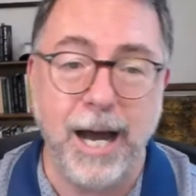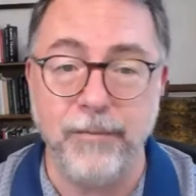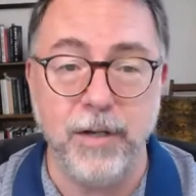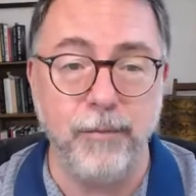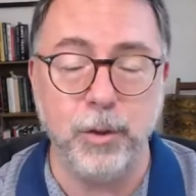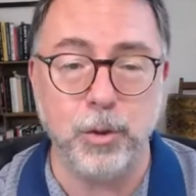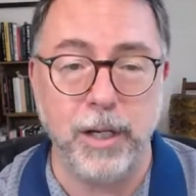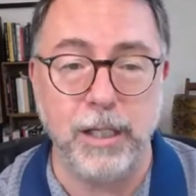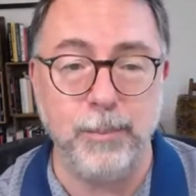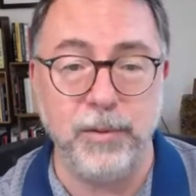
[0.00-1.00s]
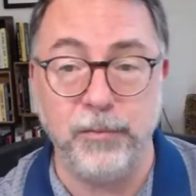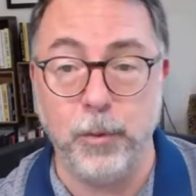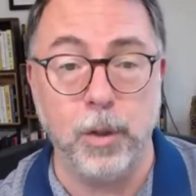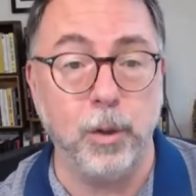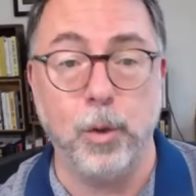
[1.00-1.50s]
I've never traded
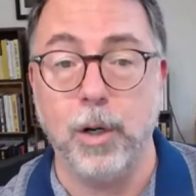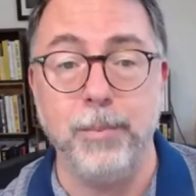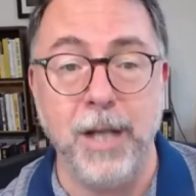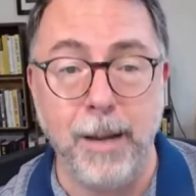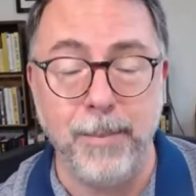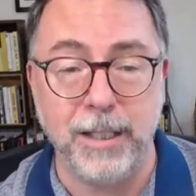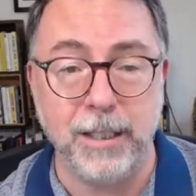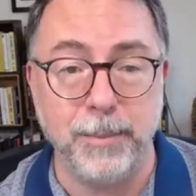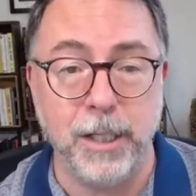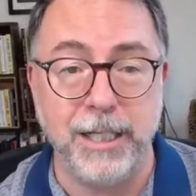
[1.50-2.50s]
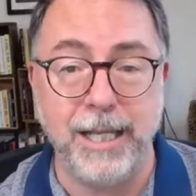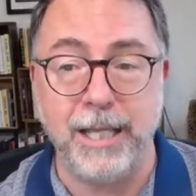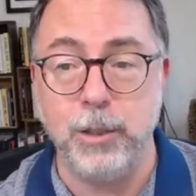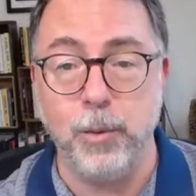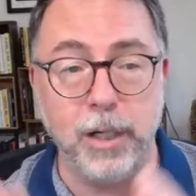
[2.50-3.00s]
before or I'm not making money
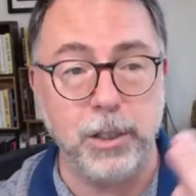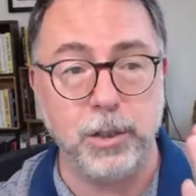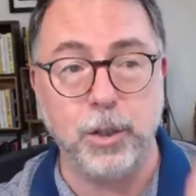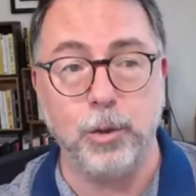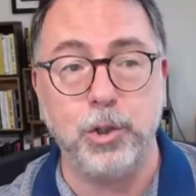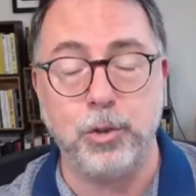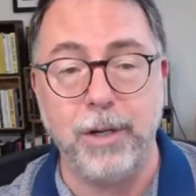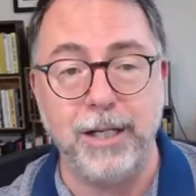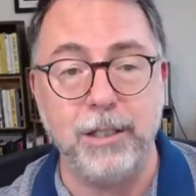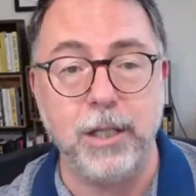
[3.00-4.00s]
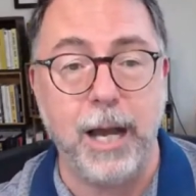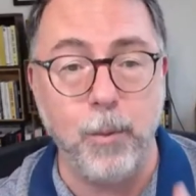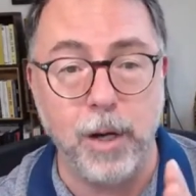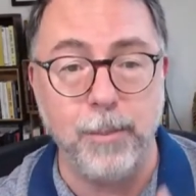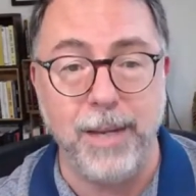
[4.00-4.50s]
and you want to just go straight into I
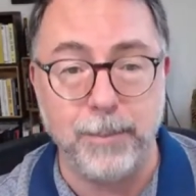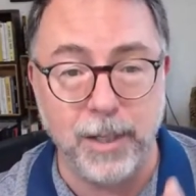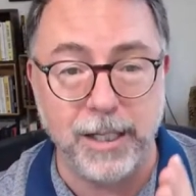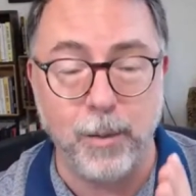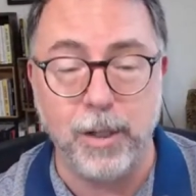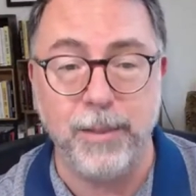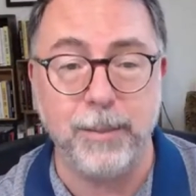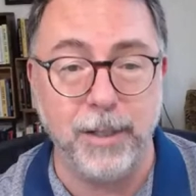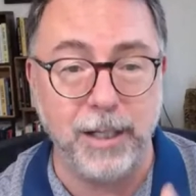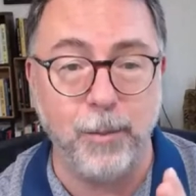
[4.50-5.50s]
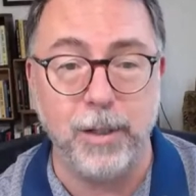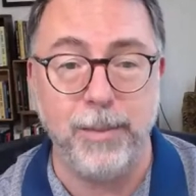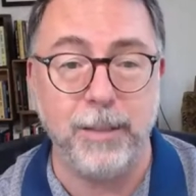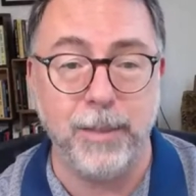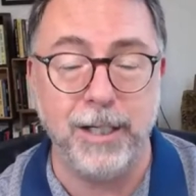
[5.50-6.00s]
want to make money, I want to make money, I want to
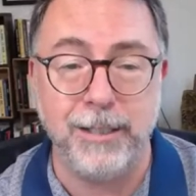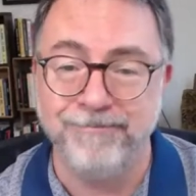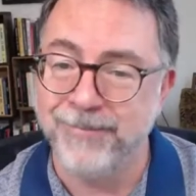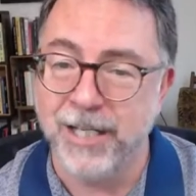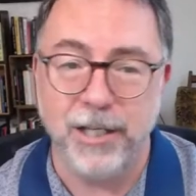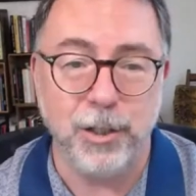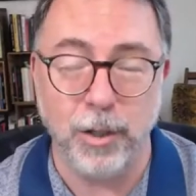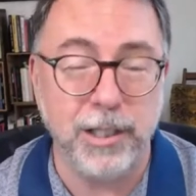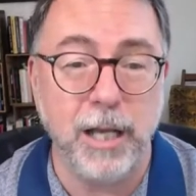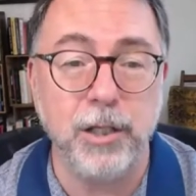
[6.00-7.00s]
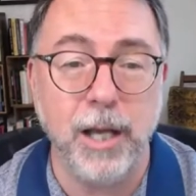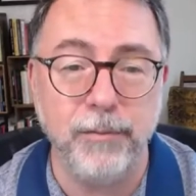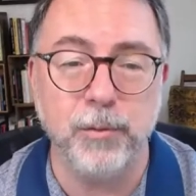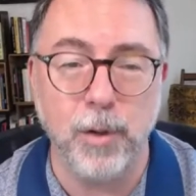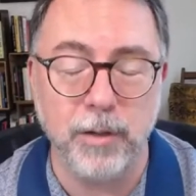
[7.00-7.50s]
make money, you're, you
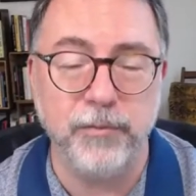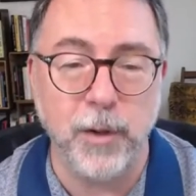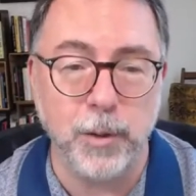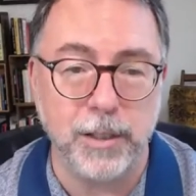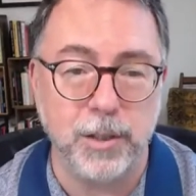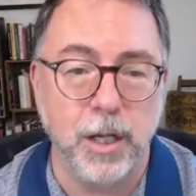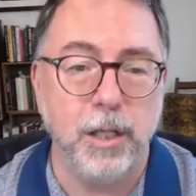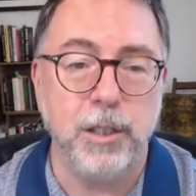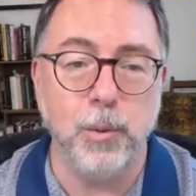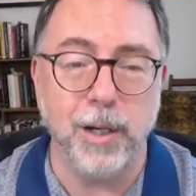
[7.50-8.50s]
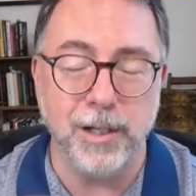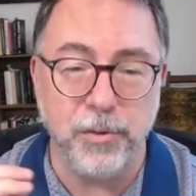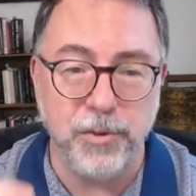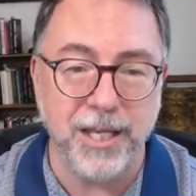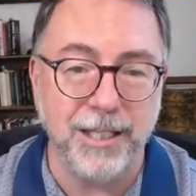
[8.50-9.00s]
have the wrong focus. You want to
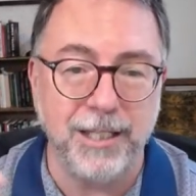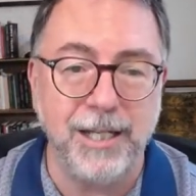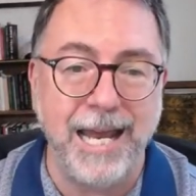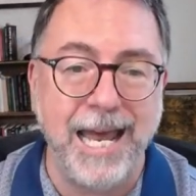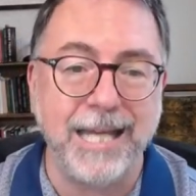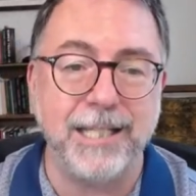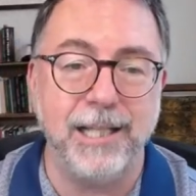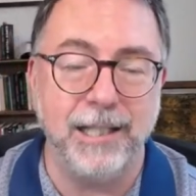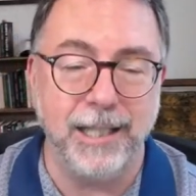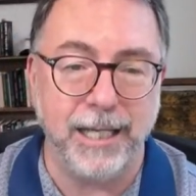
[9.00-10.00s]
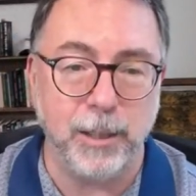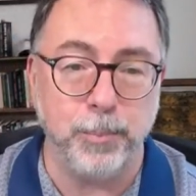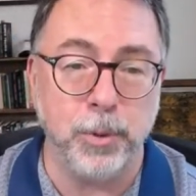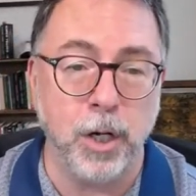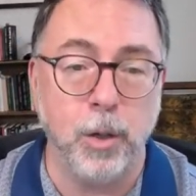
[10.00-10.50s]
think and act like a
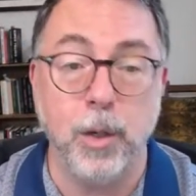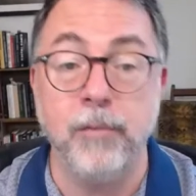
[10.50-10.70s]
pro.